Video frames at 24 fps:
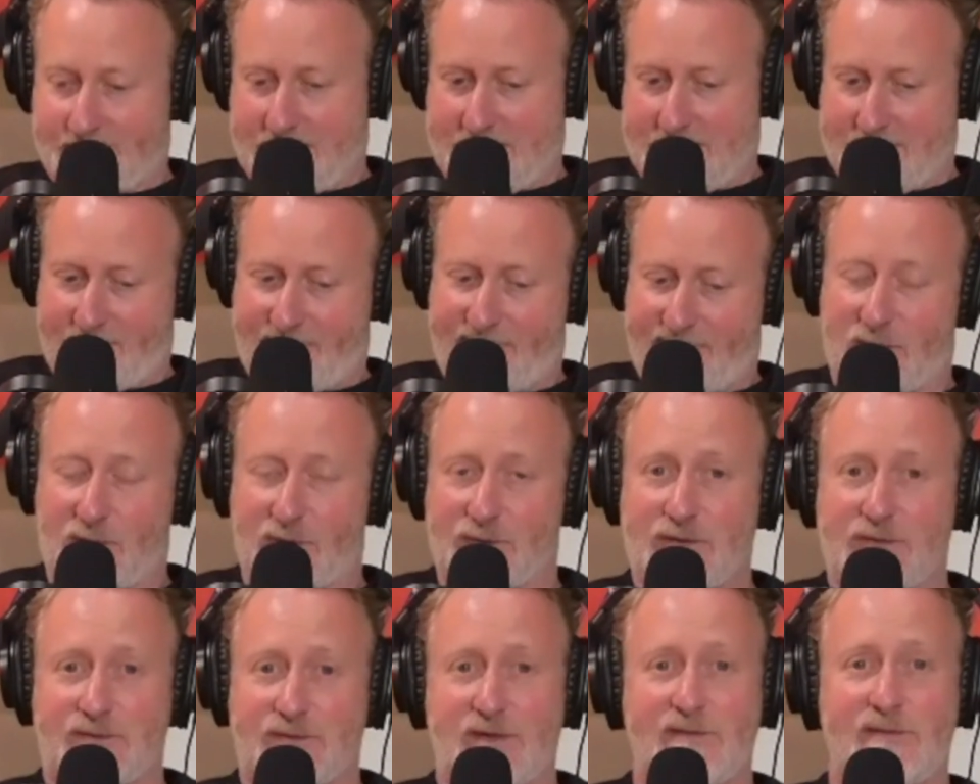
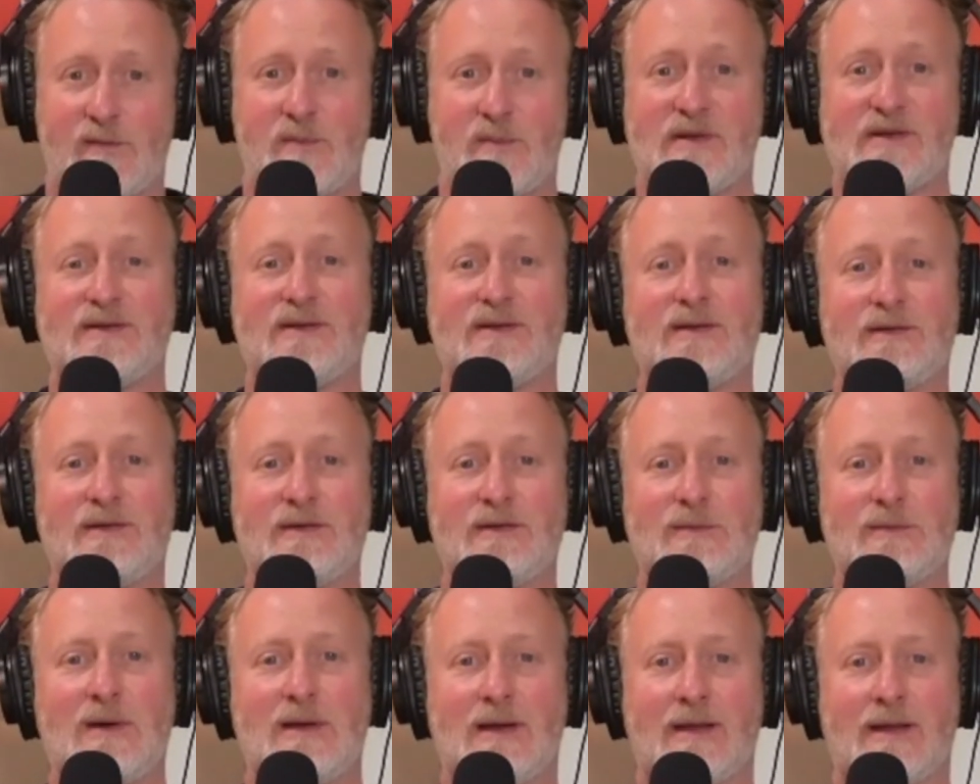philosophy for business
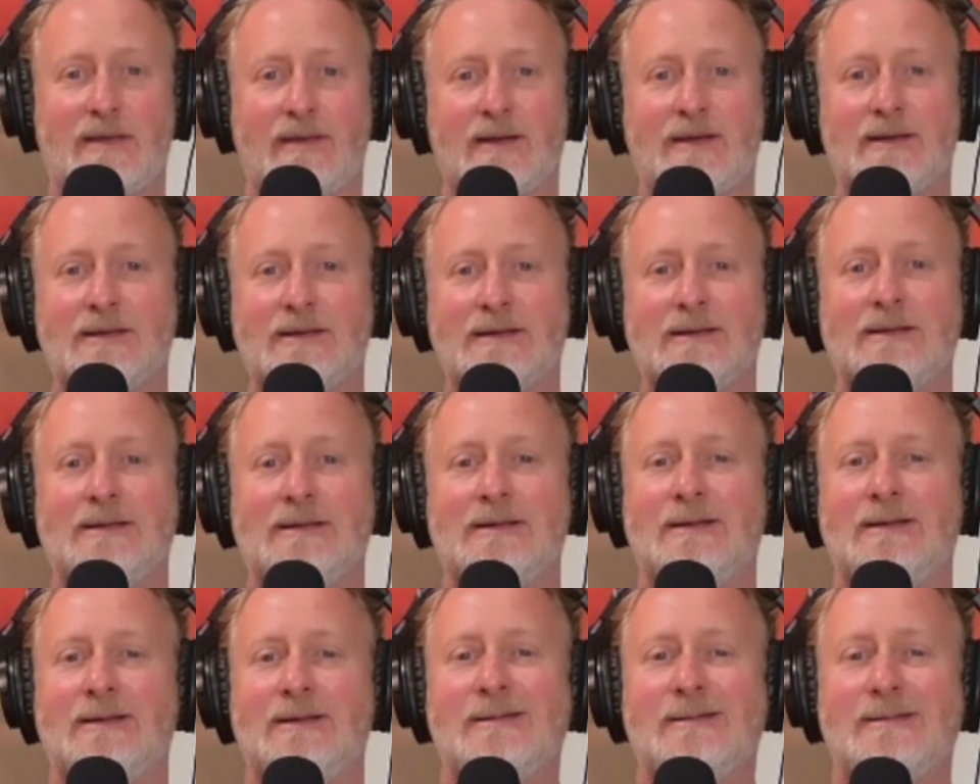as well, I think.
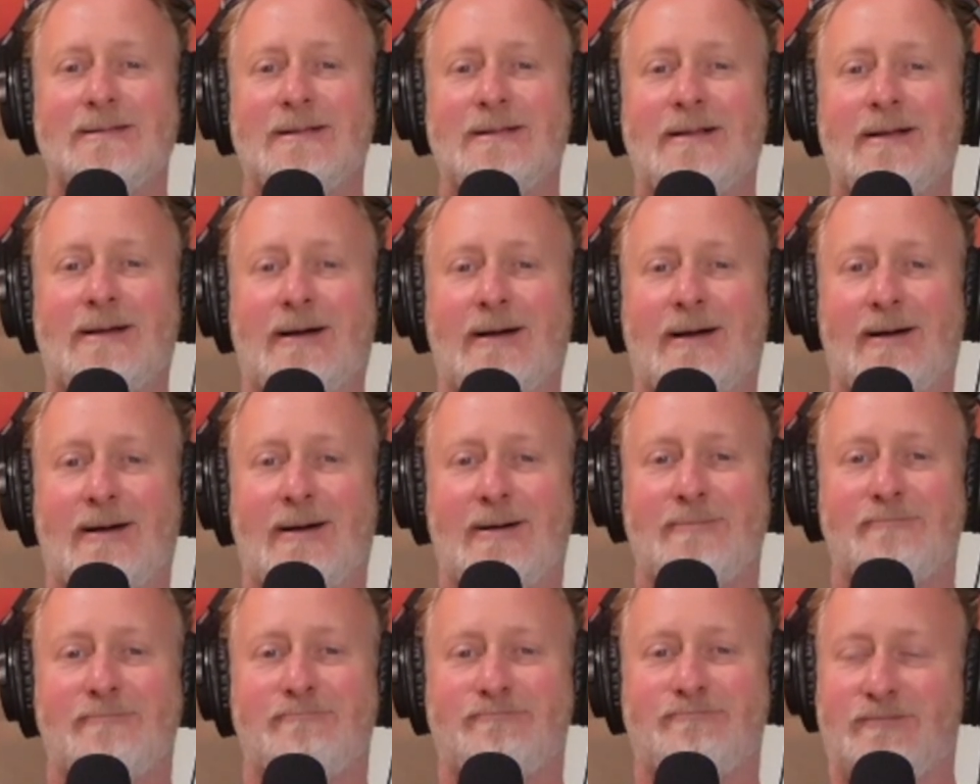
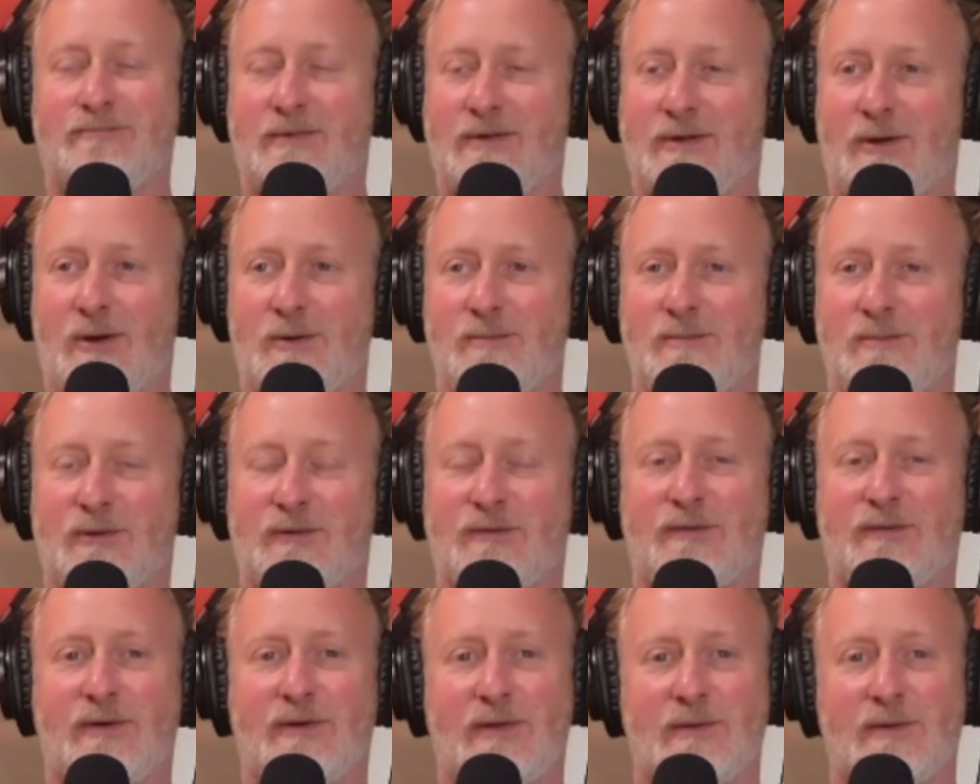Go
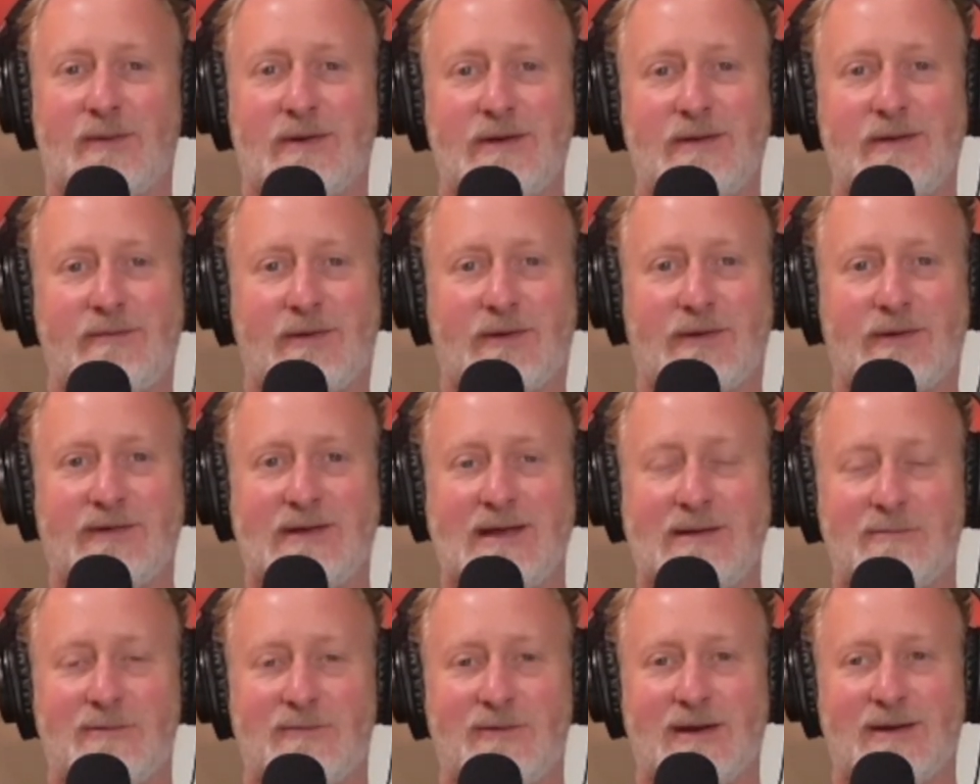much further when you've got a
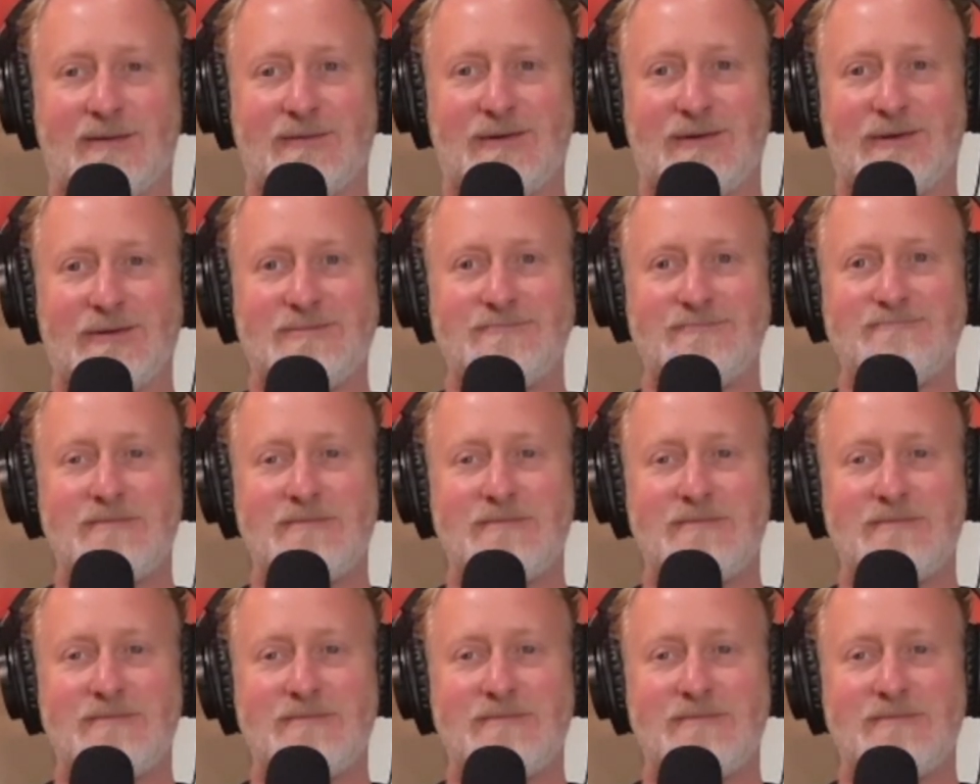team around you.